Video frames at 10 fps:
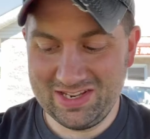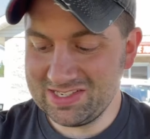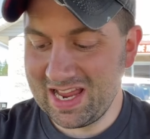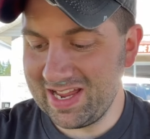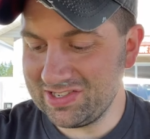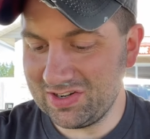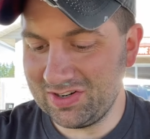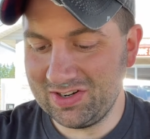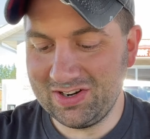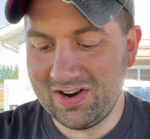These guys
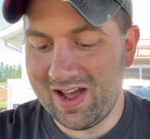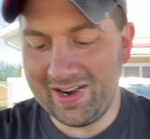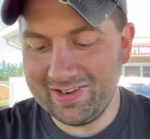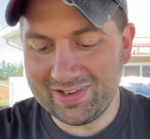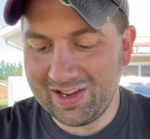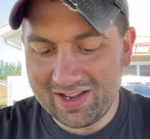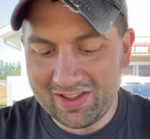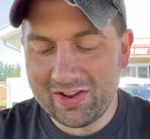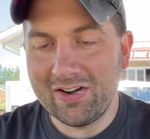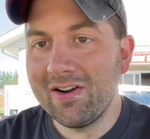are not, uh,
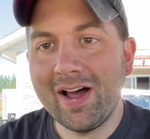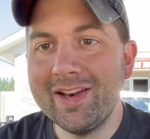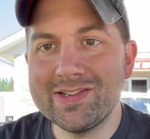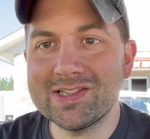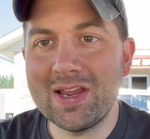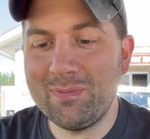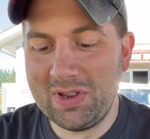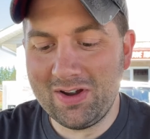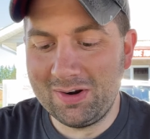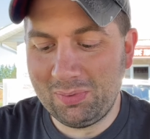they're not
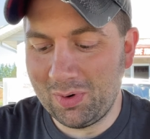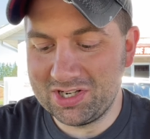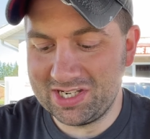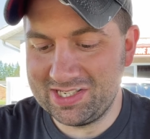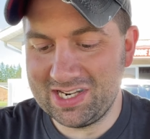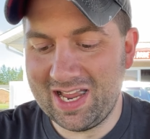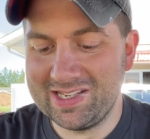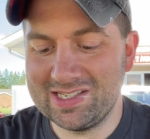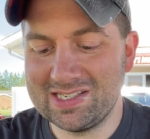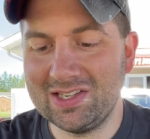skimpy on portion
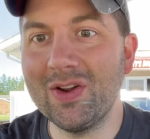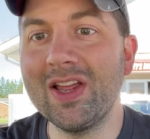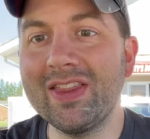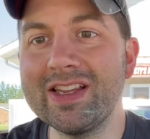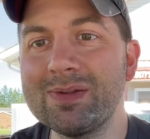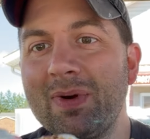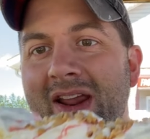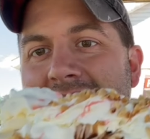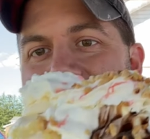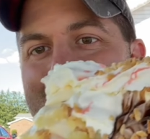sizes. Look at this
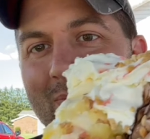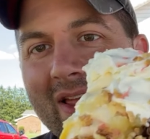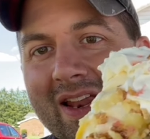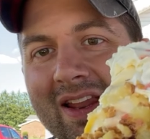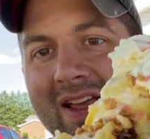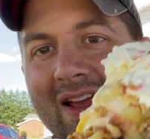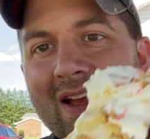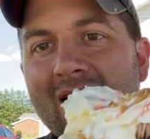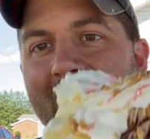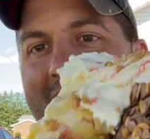banana split.
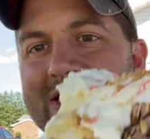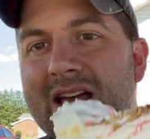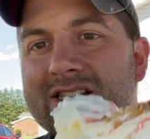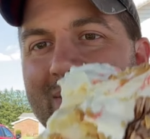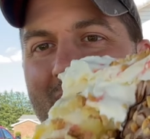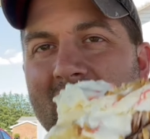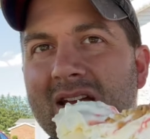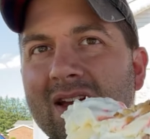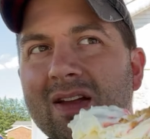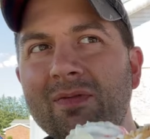This has to
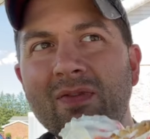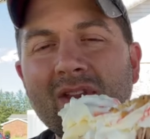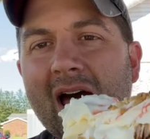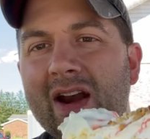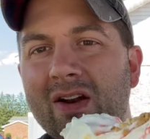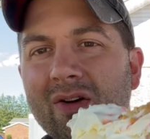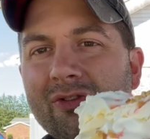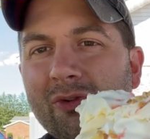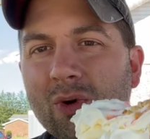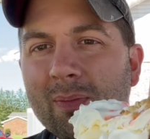be, I don't know,
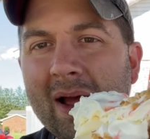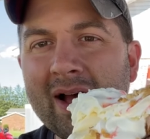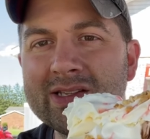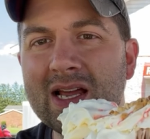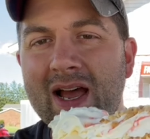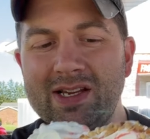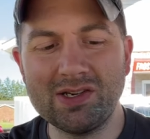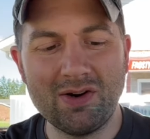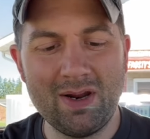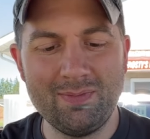four pounds of ice
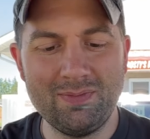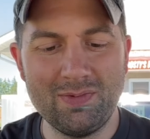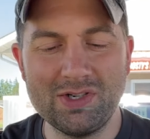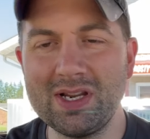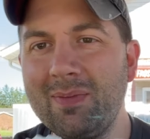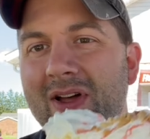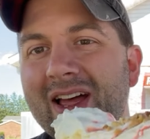cream or something.